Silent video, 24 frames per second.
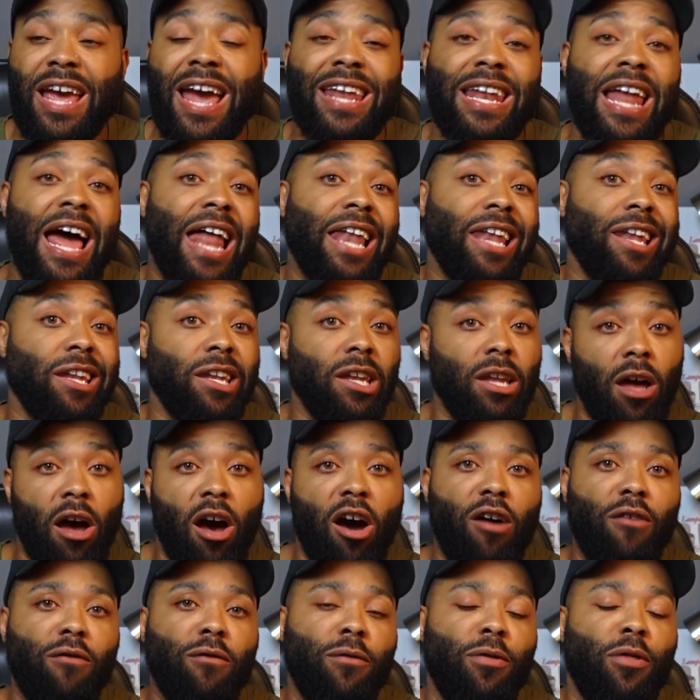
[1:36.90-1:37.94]
and I
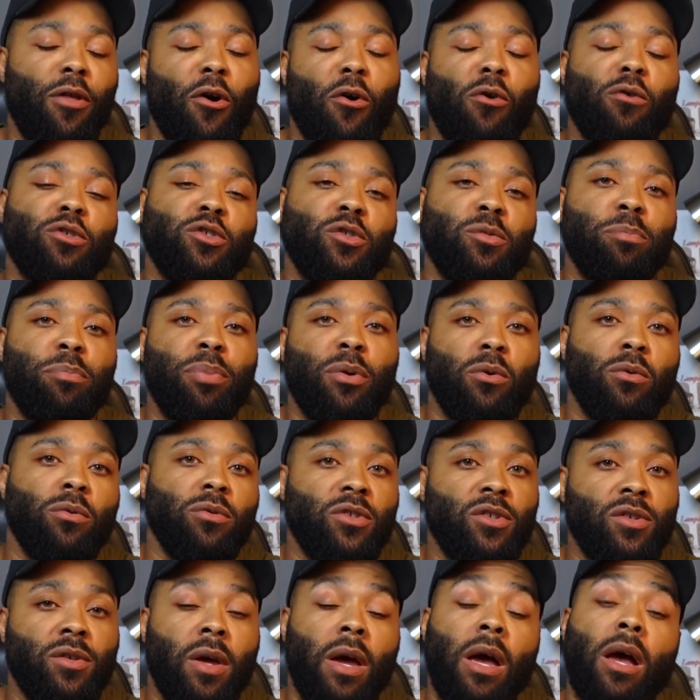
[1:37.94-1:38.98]
love those
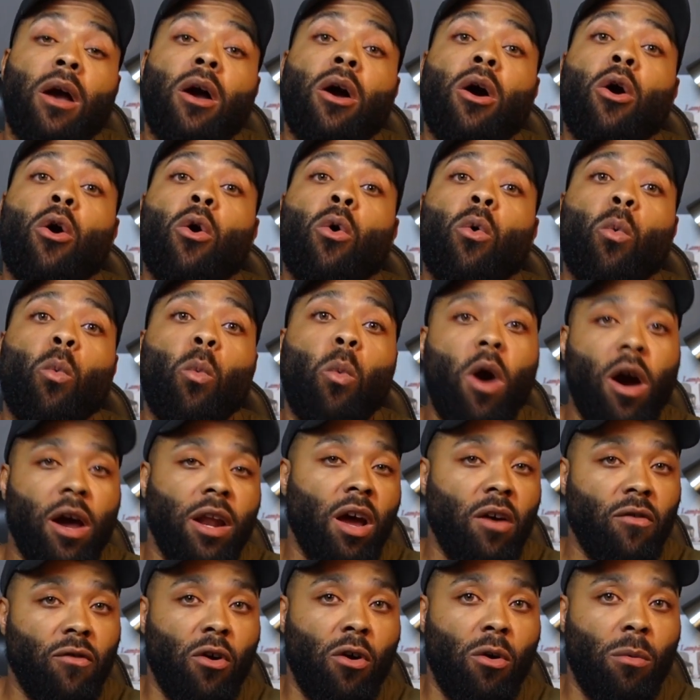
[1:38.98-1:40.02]
boots, one
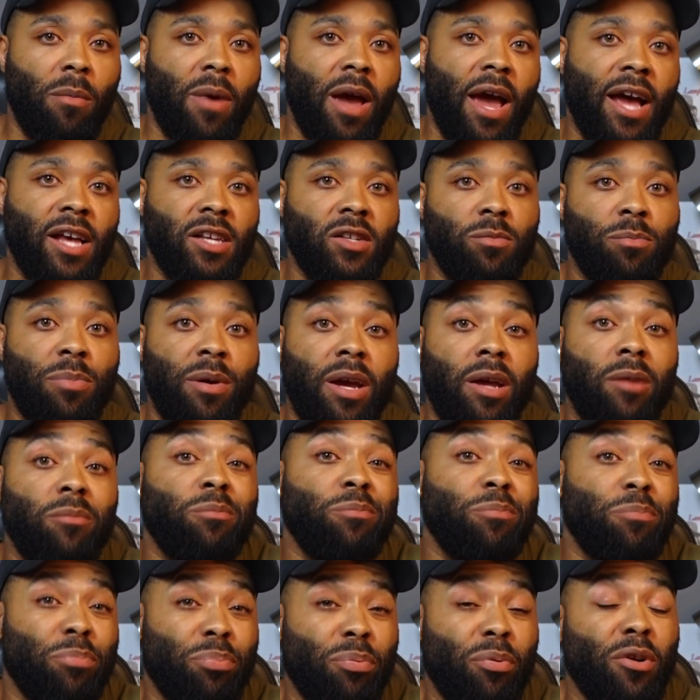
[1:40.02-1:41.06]
of them has
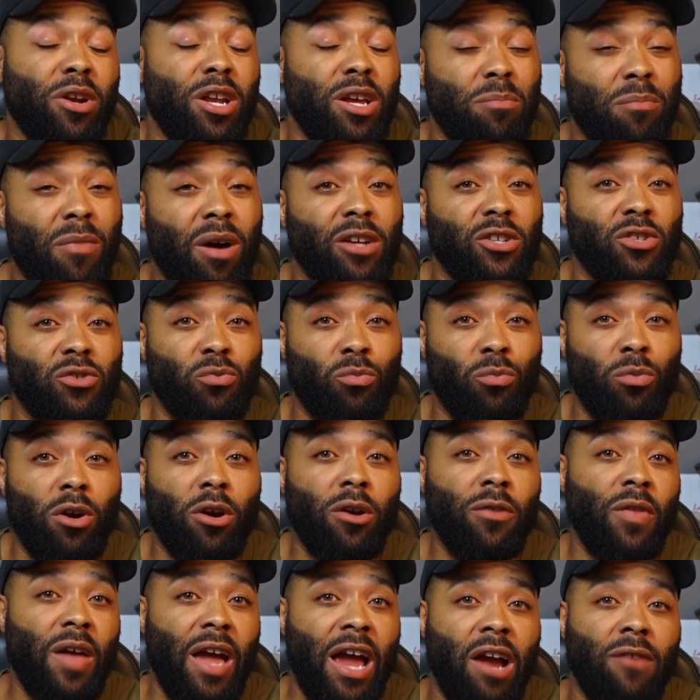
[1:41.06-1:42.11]
been pretty much
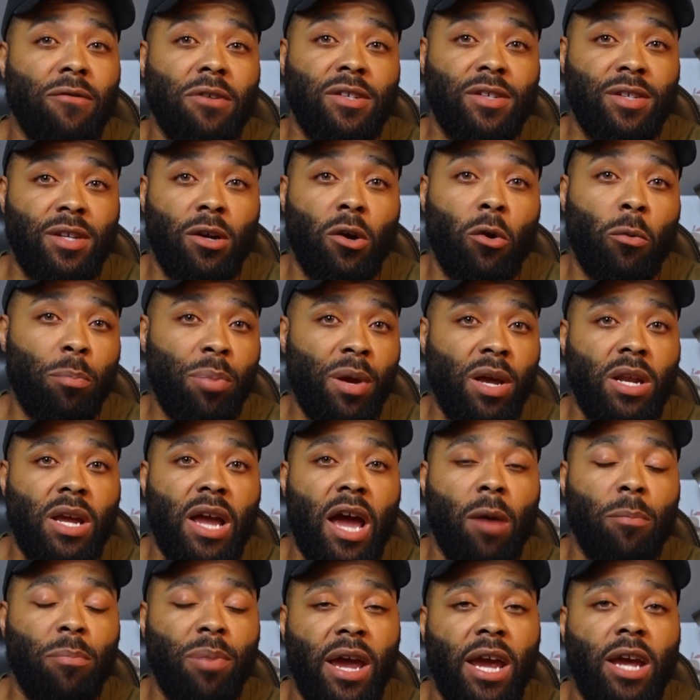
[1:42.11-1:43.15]
worth every single penny
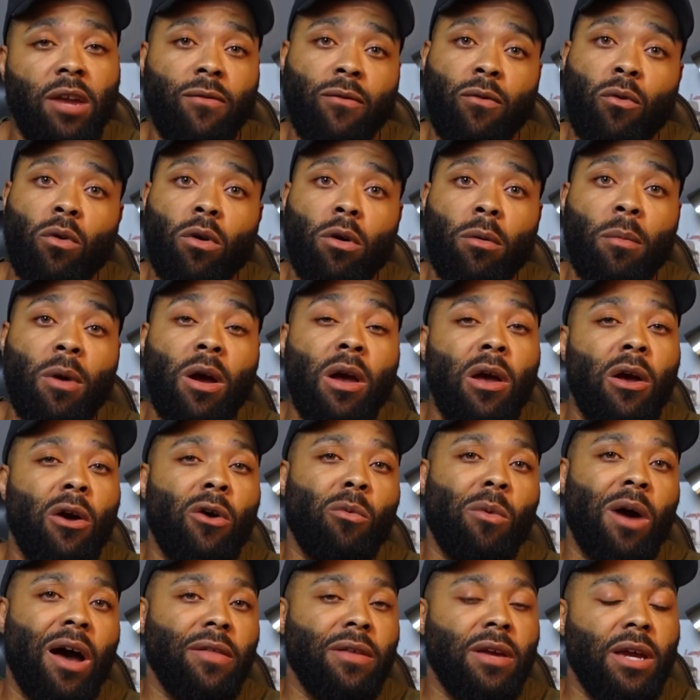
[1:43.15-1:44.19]
I paid for them,
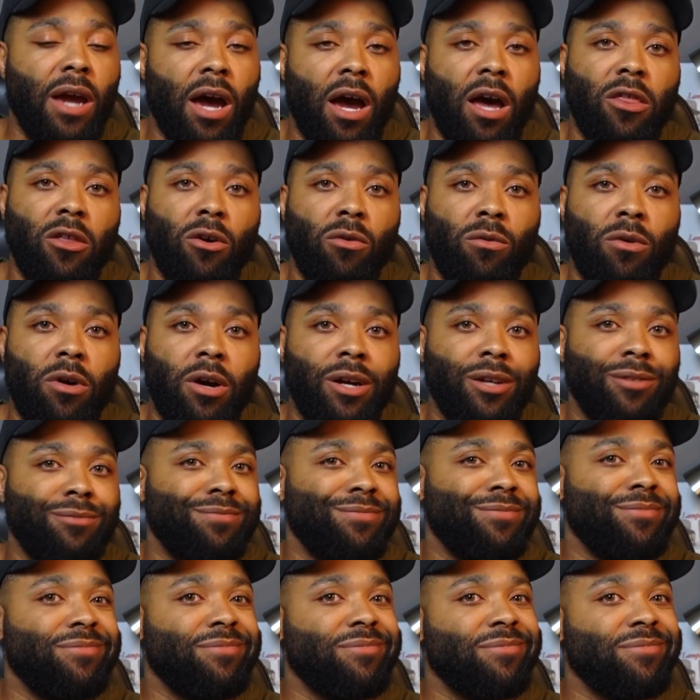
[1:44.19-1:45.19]
while the other one,